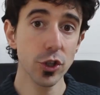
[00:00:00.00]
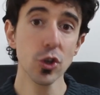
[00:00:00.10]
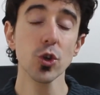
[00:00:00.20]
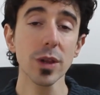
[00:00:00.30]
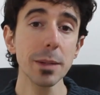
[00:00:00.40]

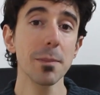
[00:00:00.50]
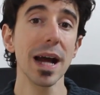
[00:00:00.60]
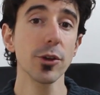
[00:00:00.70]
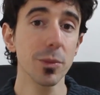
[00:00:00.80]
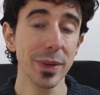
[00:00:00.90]
Usually
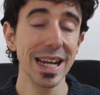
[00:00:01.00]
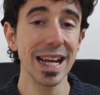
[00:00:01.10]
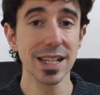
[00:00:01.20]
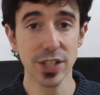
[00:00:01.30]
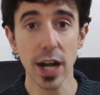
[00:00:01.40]
manual
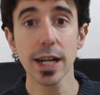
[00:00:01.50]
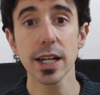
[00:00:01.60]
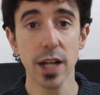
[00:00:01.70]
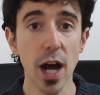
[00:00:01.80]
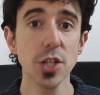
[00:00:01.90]
bidding and
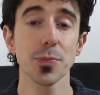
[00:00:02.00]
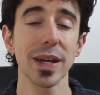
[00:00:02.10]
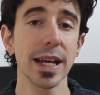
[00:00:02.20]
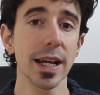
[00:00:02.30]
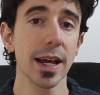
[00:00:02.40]
target cost
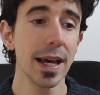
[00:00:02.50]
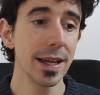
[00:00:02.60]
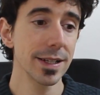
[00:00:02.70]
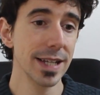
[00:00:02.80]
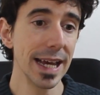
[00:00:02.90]
bidding
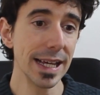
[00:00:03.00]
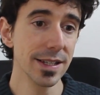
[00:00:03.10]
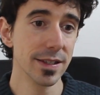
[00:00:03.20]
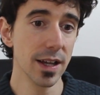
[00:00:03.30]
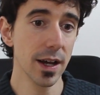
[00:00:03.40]

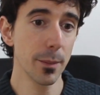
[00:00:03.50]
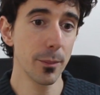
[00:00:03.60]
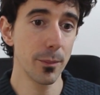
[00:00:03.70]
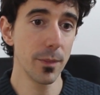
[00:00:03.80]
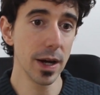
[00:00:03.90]
takes
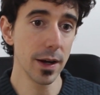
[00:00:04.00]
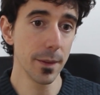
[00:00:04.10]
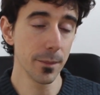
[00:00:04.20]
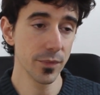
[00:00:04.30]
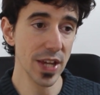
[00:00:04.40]

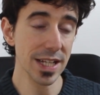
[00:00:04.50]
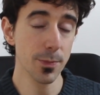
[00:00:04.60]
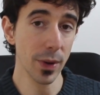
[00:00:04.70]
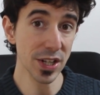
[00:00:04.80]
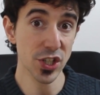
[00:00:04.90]

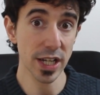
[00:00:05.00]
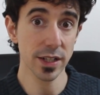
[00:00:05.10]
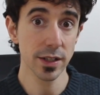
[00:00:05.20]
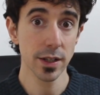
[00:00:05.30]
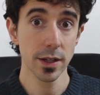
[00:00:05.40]

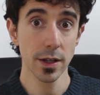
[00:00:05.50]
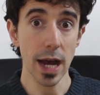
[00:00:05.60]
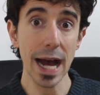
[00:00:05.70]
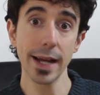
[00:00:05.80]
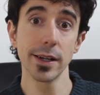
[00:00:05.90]
budget
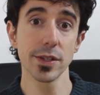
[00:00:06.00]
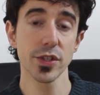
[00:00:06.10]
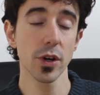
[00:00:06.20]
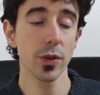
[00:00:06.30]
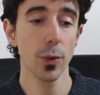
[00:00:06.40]
higher.
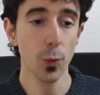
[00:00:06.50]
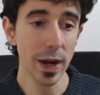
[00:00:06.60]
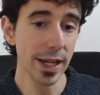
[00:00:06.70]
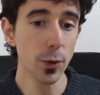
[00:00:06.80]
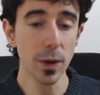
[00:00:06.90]
So the
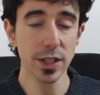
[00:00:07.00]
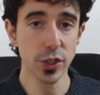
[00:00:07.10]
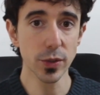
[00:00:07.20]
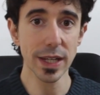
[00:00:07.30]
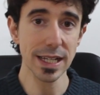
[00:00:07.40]
way you want to
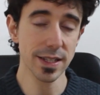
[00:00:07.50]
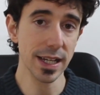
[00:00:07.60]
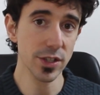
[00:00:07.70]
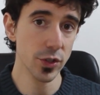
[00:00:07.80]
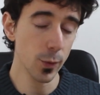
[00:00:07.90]
do this
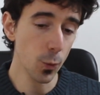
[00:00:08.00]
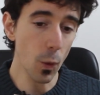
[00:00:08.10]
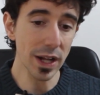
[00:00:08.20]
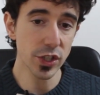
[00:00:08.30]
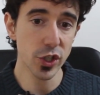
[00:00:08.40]
is you
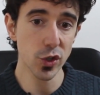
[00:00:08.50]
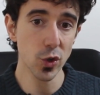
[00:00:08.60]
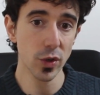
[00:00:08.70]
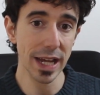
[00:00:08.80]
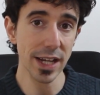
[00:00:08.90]
want
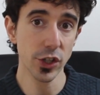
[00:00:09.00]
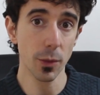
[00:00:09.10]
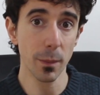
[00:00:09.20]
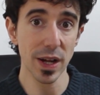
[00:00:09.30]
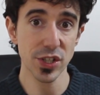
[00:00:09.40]
to get
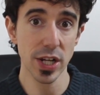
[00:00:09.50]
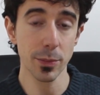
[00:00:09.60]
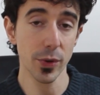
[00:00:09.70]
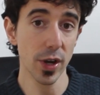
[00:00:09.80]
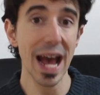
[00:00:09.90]
your
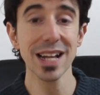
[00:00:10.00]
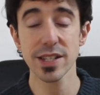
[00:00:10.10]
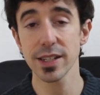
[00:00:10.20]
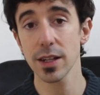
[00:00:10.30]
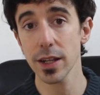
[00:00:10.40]
budget per ad
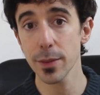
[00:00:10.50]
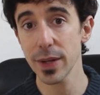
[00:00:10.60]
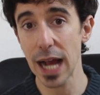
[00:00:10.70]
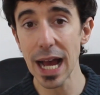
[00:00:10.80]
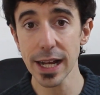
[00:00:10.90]
set a little
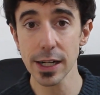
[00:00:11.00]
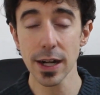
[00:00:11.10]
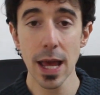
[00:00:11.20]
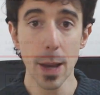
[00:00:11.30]
bit higher,